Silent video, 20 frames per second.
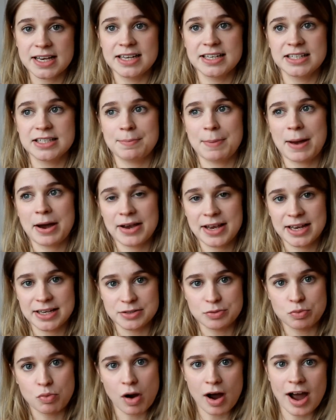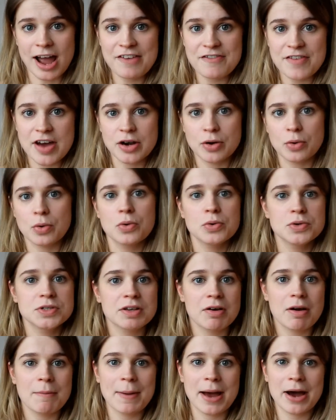It is about his wife and
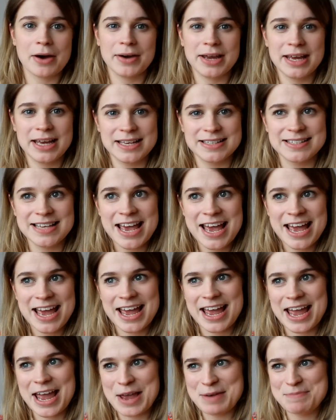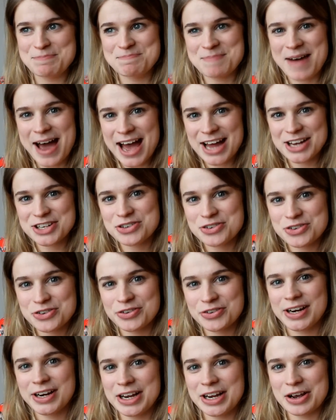also about his
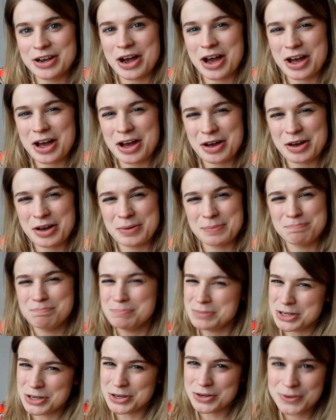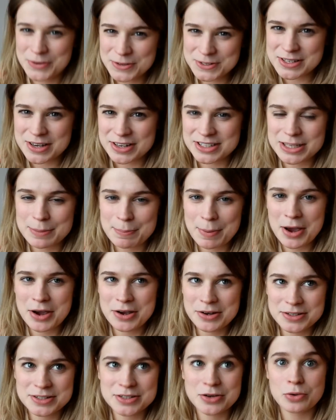imaginary muse, I
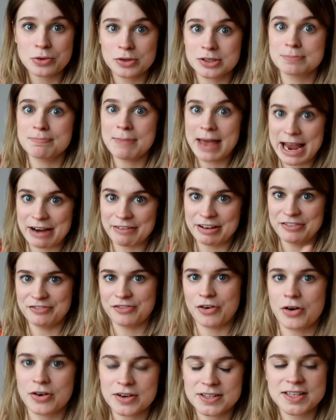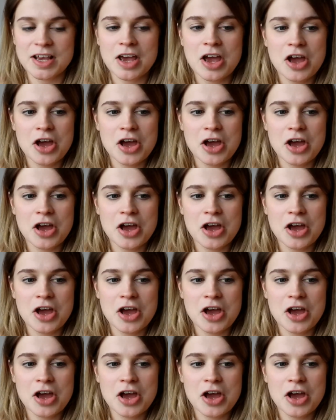suppose, called Mary Fox,